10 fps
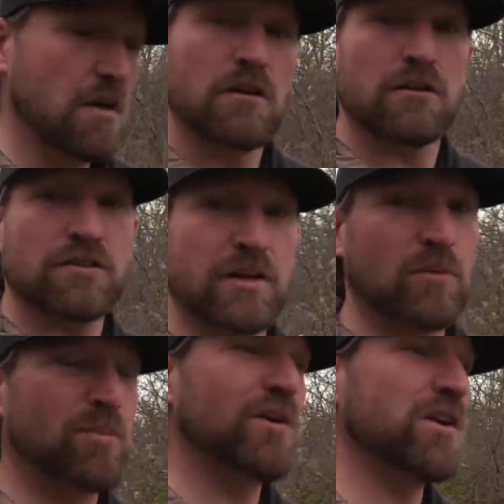Looks like
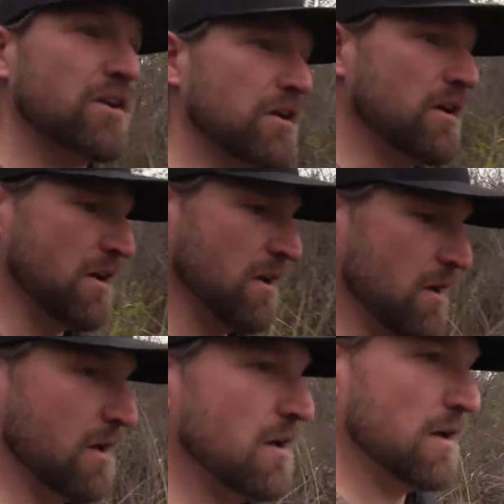we're pretty good.
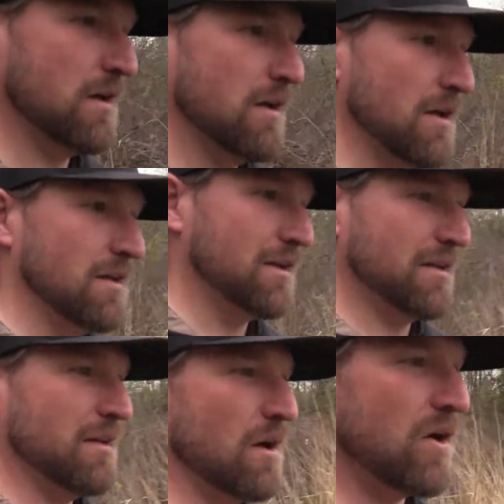
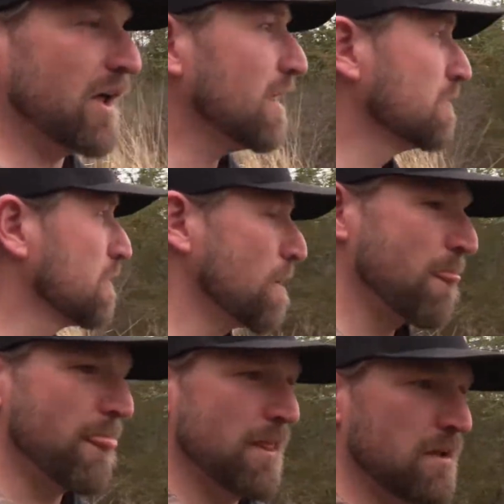Oh yeah.
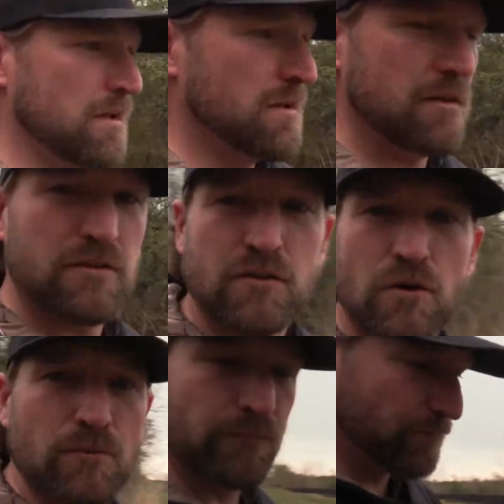So